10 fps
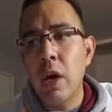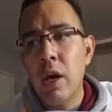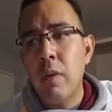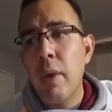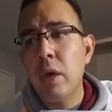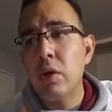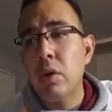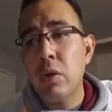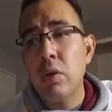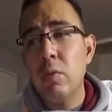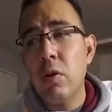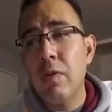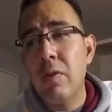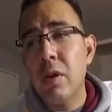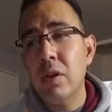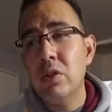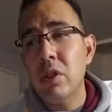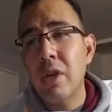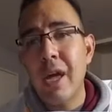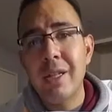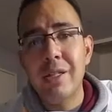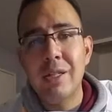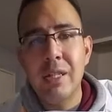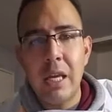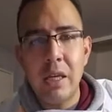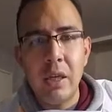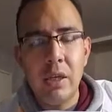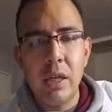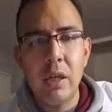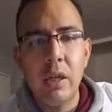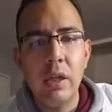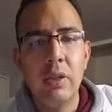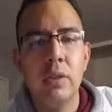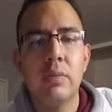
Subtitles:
bacterial morphology and staining techniques.